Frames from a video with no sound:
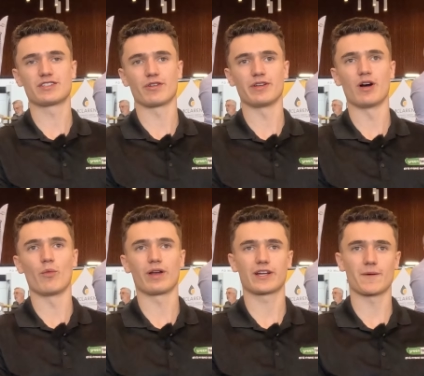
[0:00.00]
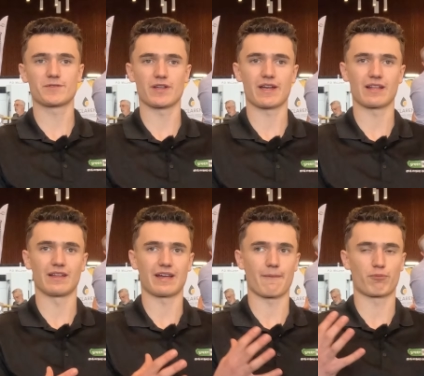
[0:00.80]
So you know, when it comes to like
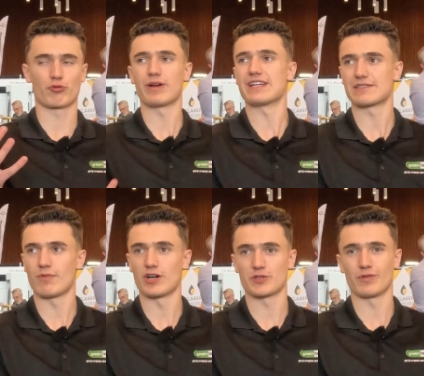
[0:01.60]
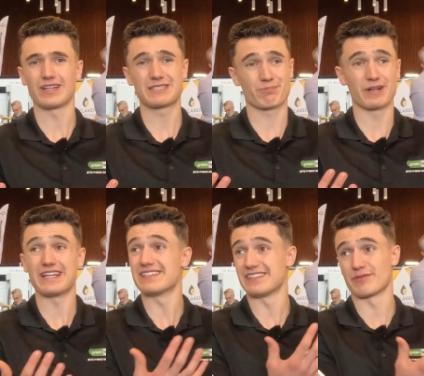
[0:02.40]
like a Prius module, it's pretty
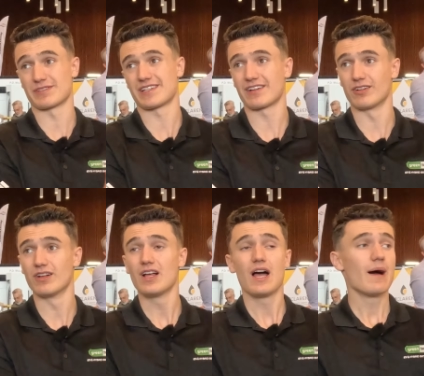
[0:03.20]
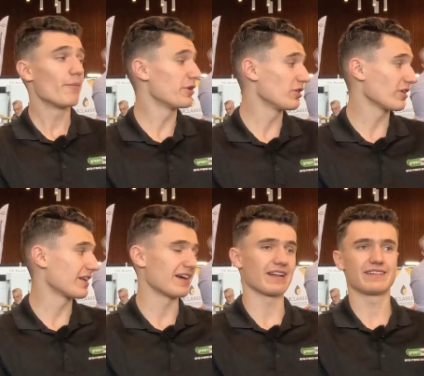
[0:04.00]
easy to recycle. Yes. When you're
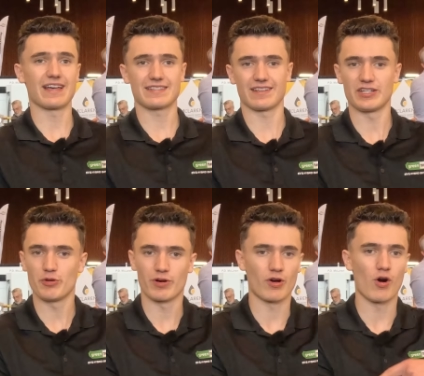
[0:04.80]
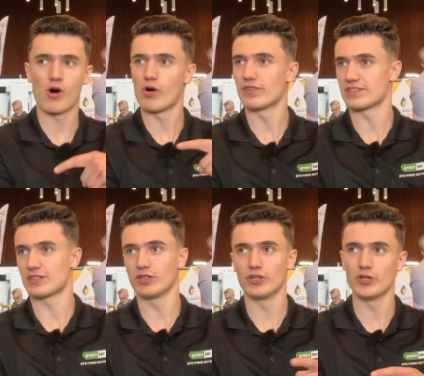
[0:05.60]
looking at a Tesla and you got all this
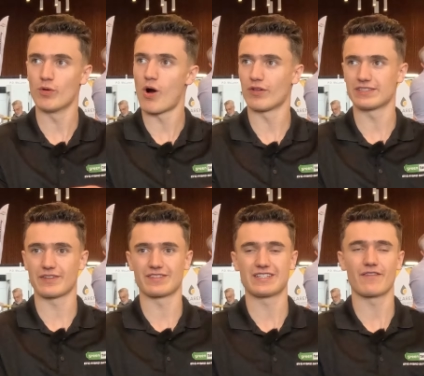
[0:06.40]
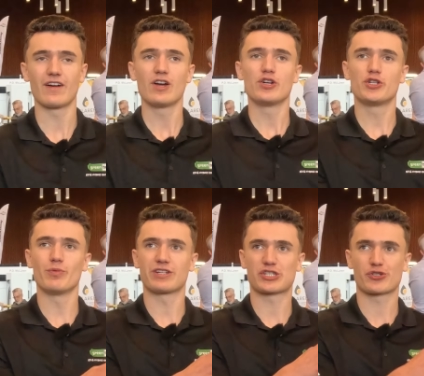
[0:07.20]
glue, all this different stuff
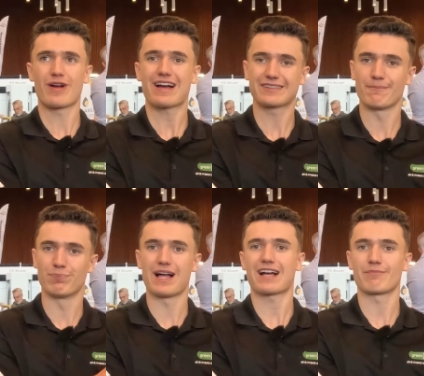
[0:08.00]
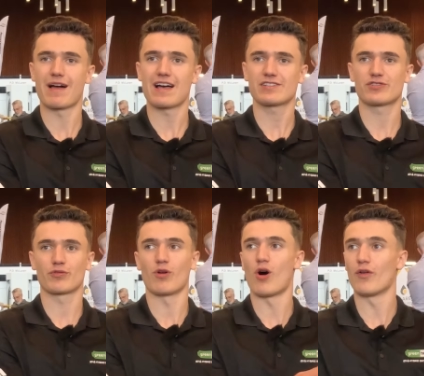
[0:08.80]
to extract the black mass
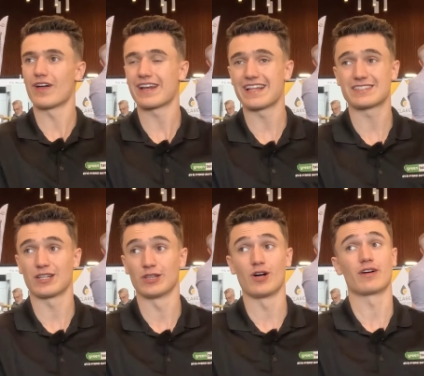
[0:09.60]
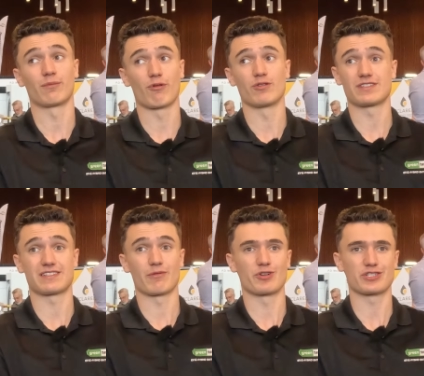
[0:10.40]
through all that, it's a lot of
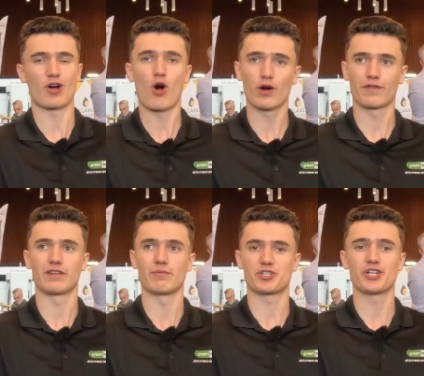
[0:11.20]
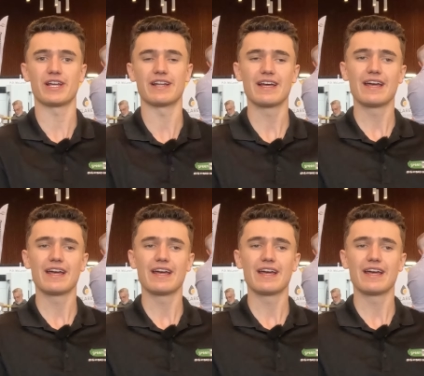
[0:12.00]
processing, which yeah. is hard for the machine.